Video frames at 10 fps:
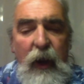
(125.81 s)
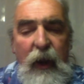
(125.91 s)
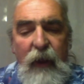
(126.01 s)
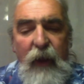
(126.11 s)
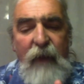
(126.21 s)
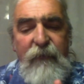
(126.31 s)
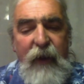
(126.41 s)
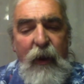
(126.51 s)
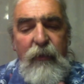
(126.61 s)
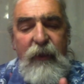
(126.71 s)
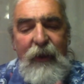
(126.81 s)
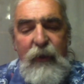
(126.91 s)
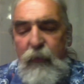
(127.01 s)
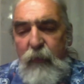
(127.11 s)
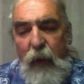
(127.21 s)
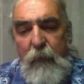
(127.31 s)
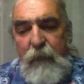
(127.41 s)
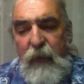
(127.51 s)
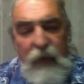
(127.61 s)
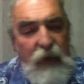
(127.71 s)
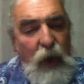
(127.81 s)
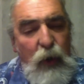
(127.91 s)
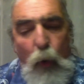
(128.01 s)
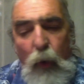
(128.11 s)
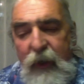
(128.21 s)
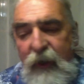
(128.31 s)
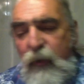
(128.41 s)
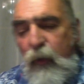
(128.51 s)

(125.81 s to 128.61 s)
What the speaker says: I found that according